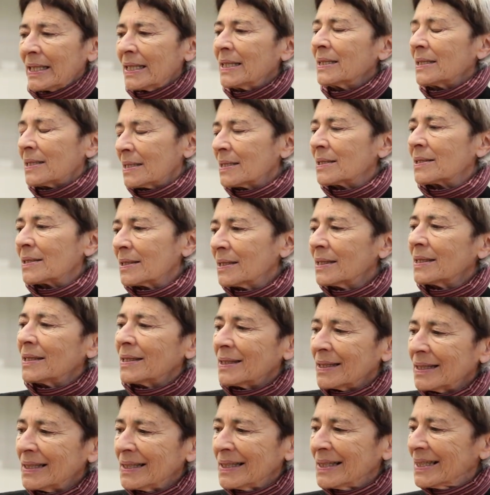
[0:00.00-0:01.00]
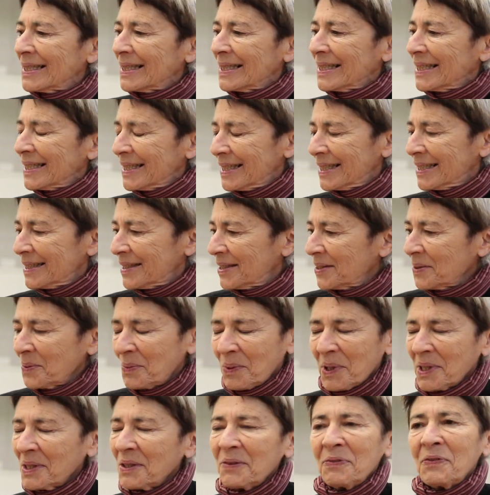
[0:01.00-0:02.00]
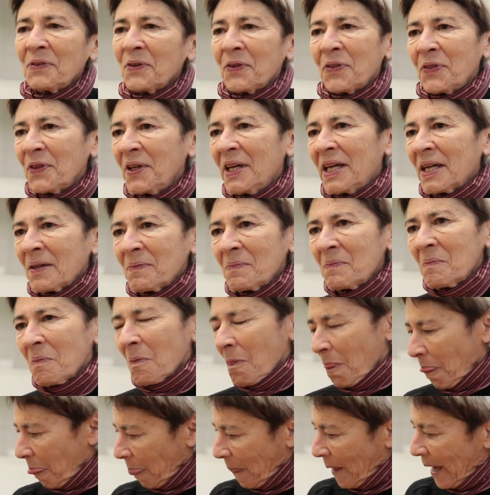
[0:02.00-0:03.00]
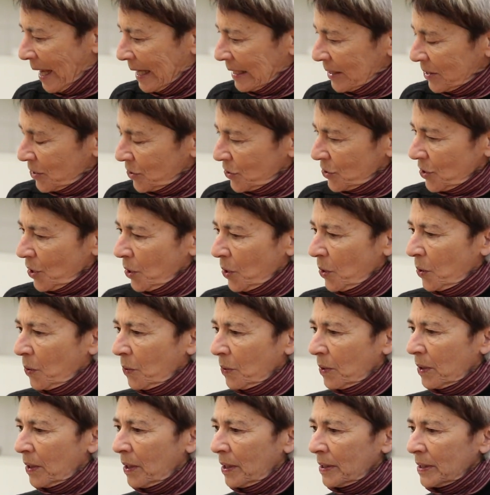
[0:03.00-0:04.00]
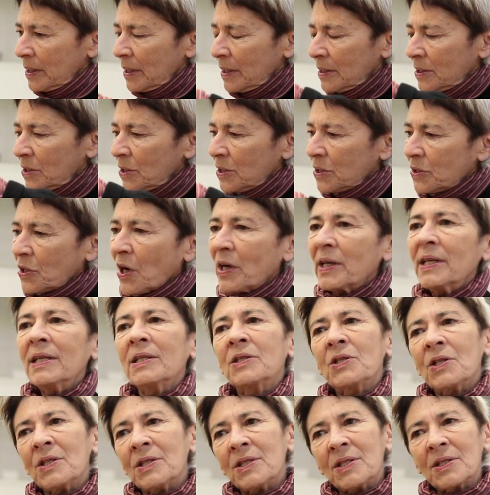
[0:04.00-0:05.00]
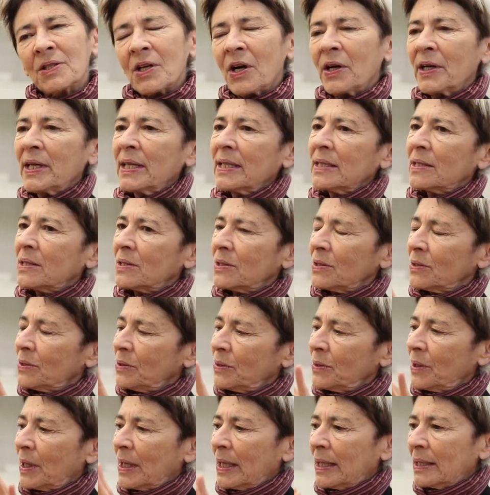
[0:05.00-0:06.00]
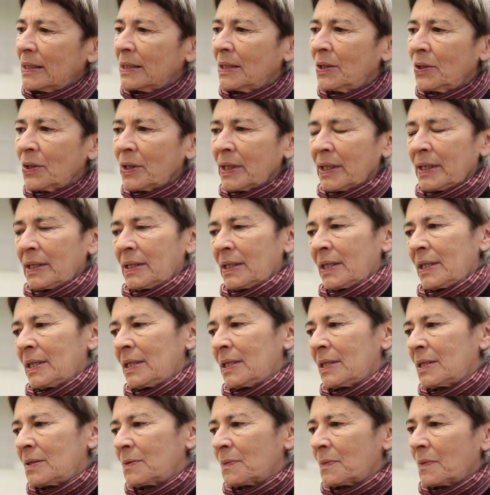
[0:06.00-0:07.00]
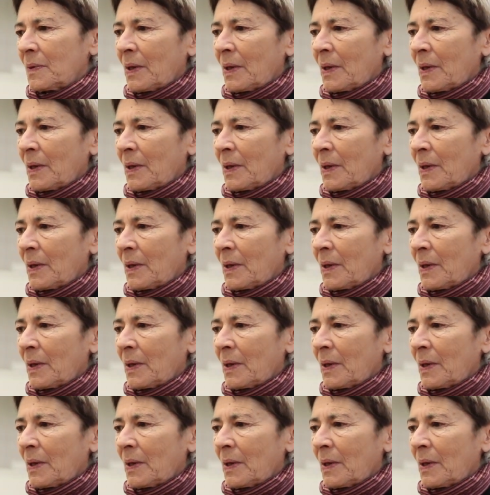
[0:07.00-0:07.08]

it's a wonderful thing. And so, starting to look at these,